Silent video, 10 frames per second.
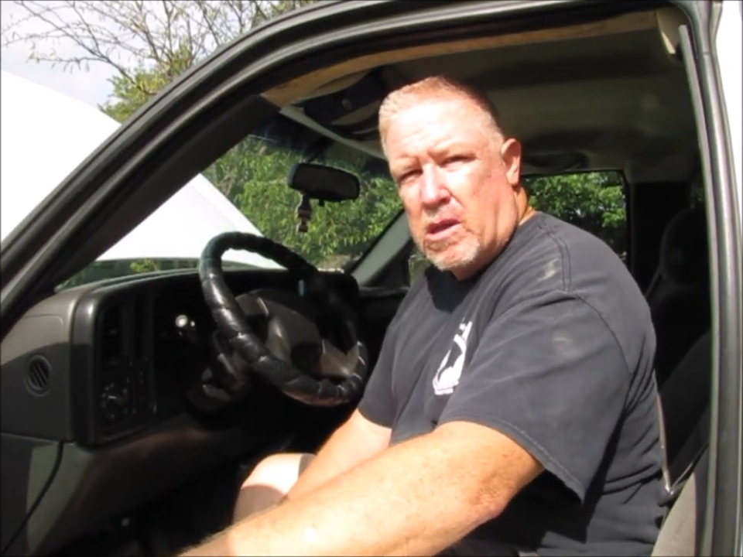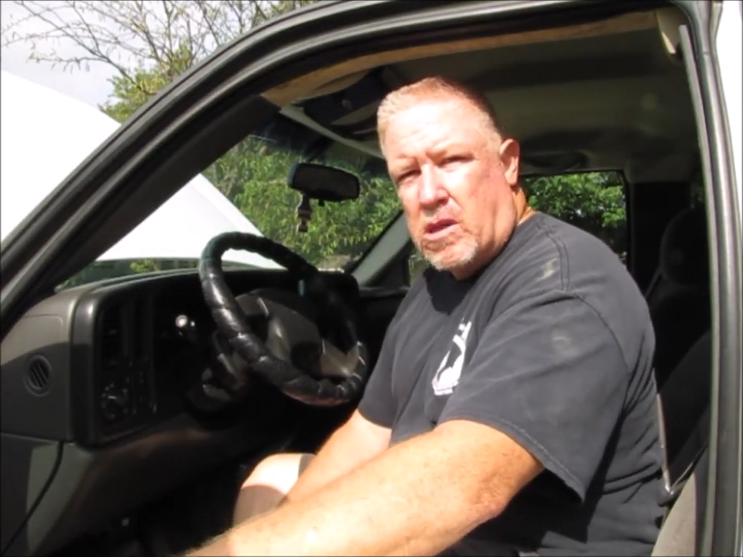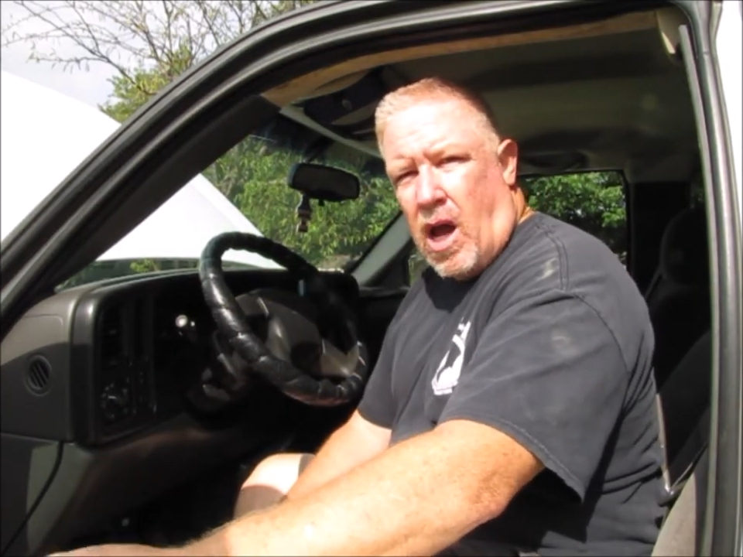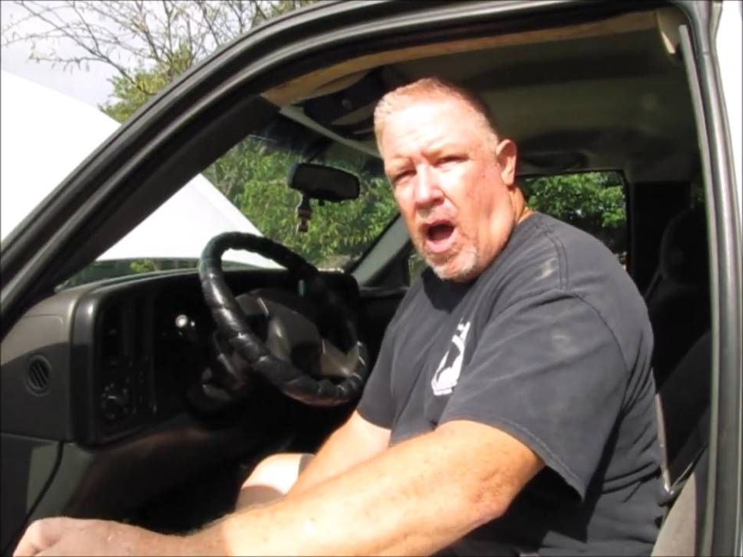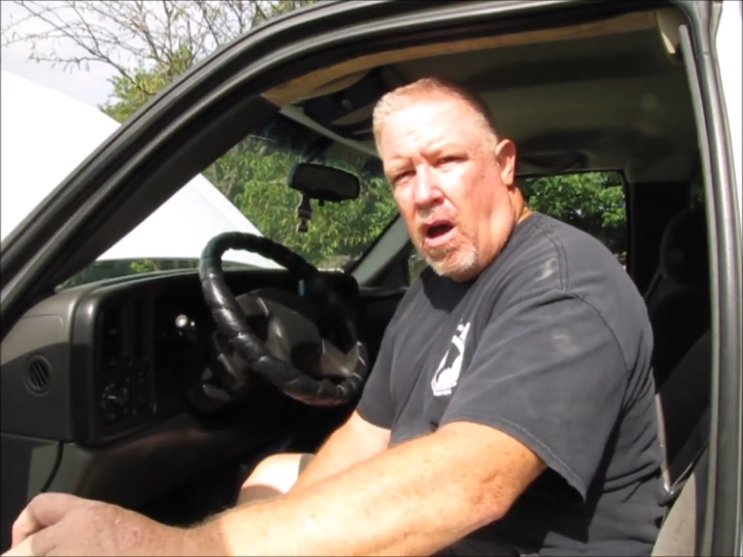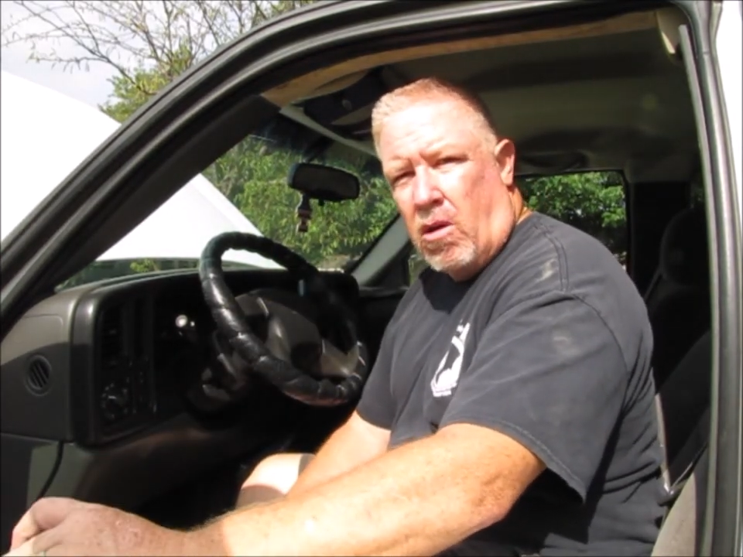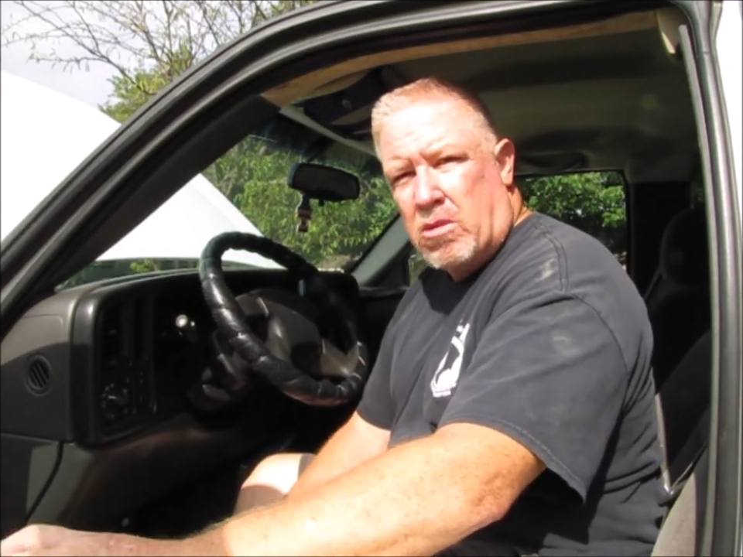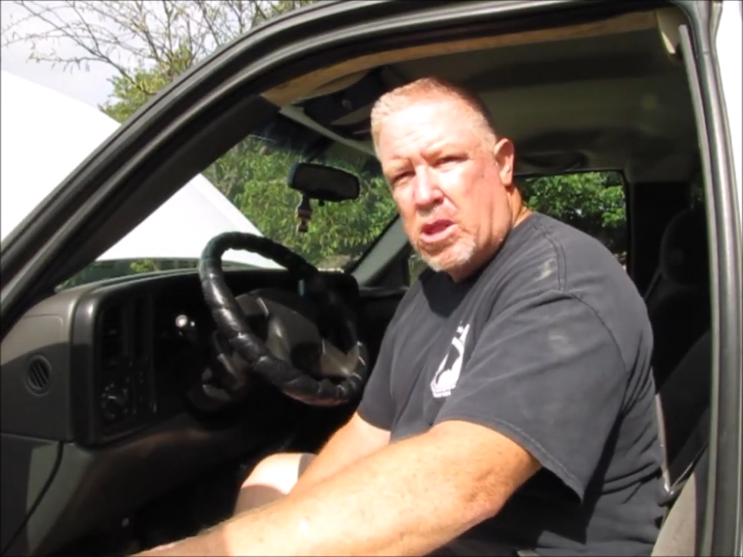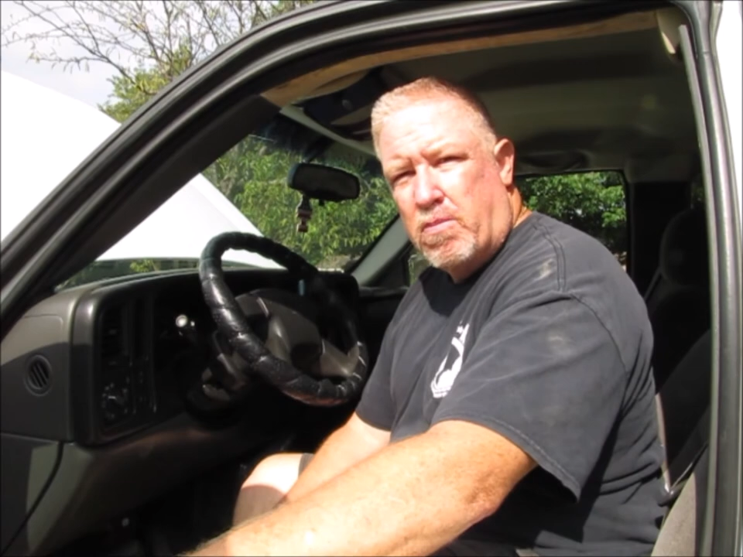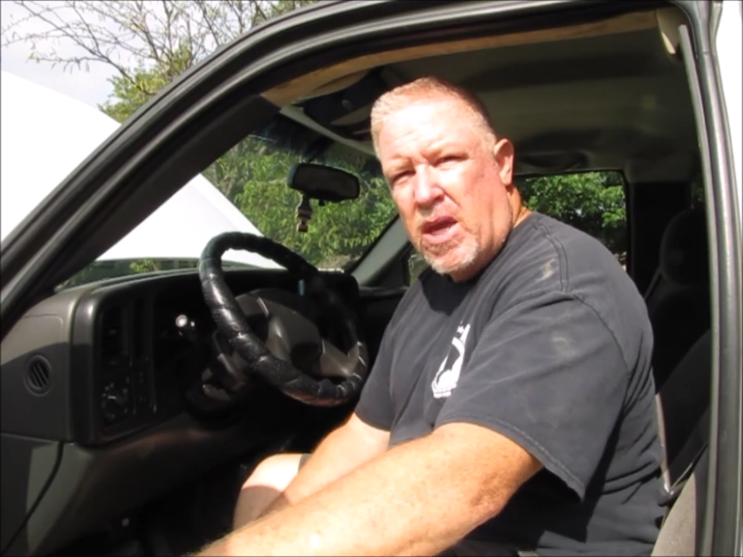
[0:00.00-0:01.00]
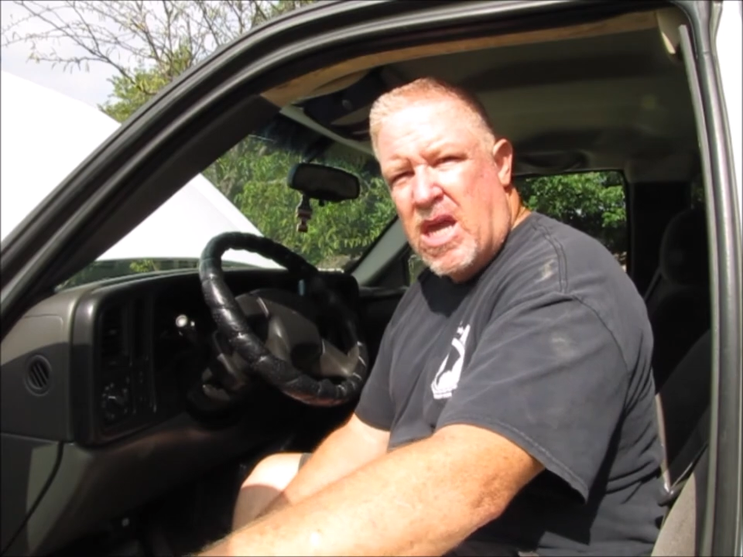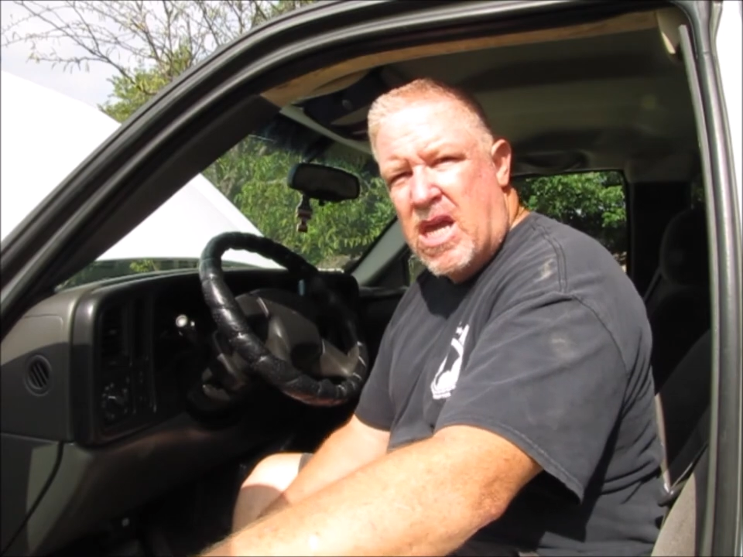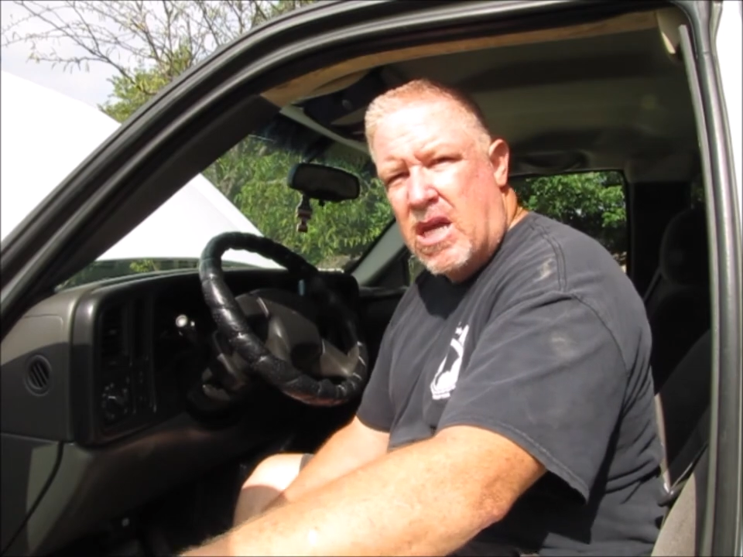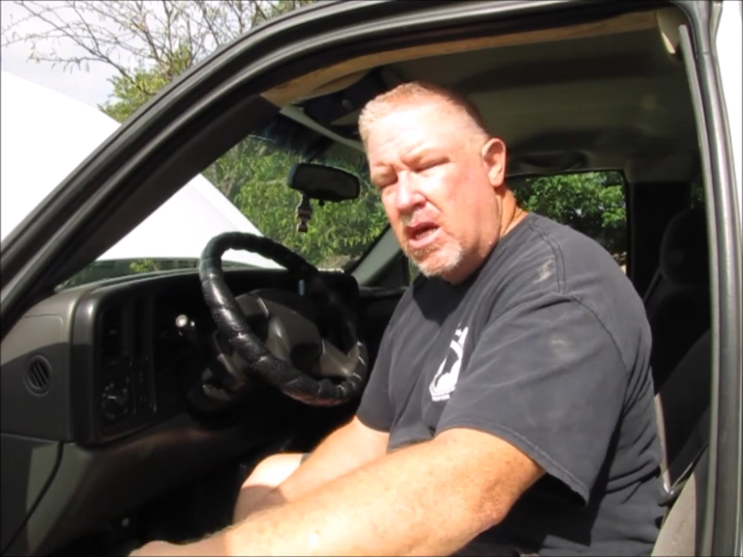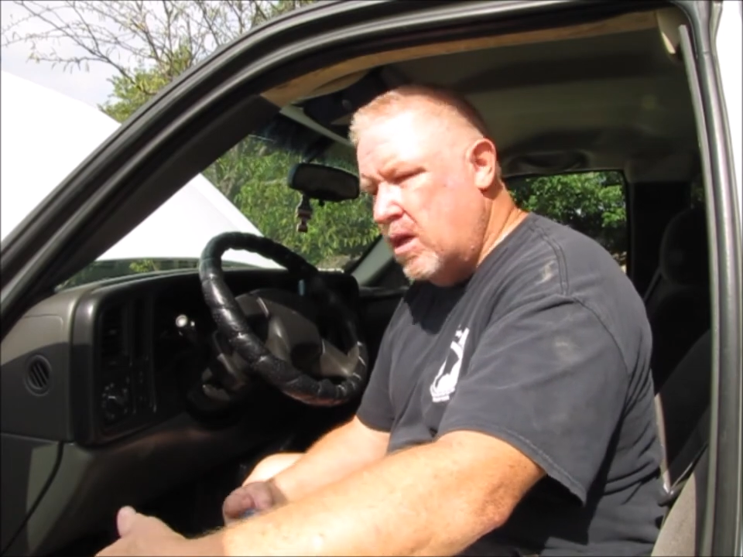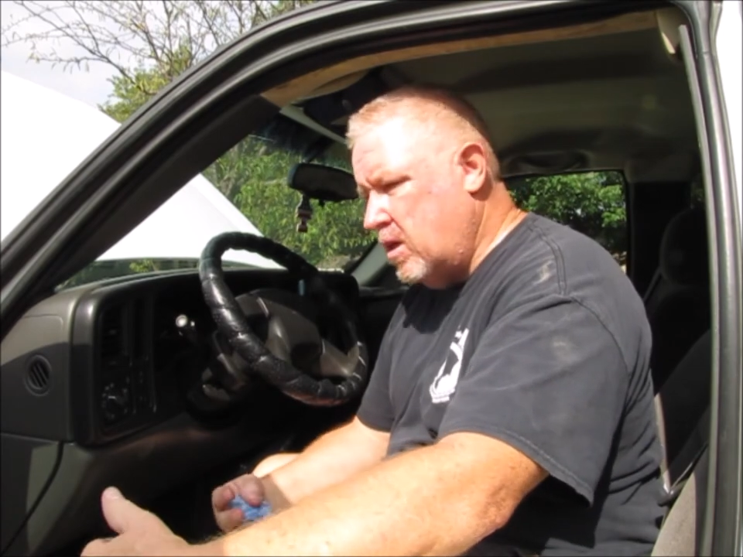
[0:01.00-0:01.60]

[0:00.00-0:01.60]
style, speed,